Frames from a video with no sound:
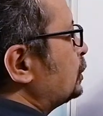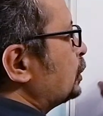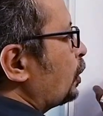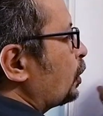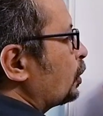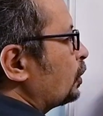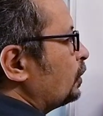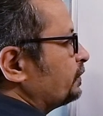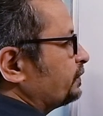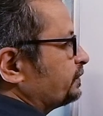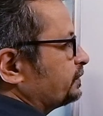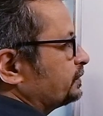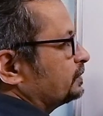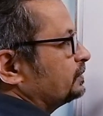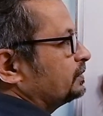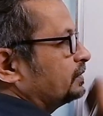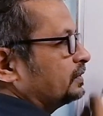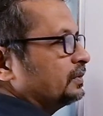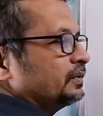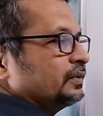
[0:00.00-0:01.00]
log
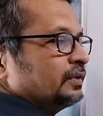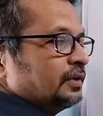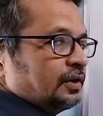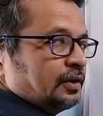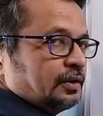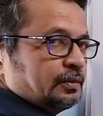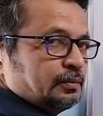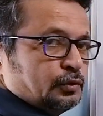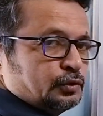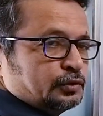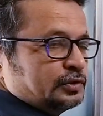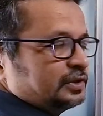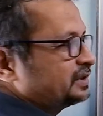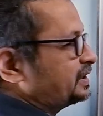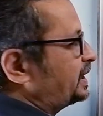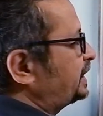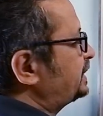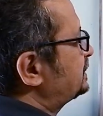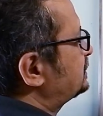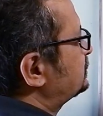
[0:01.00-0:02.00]
of both the
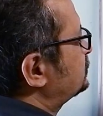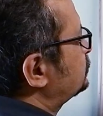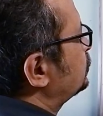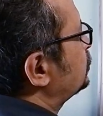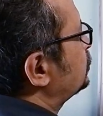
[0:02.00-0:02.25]
sides. So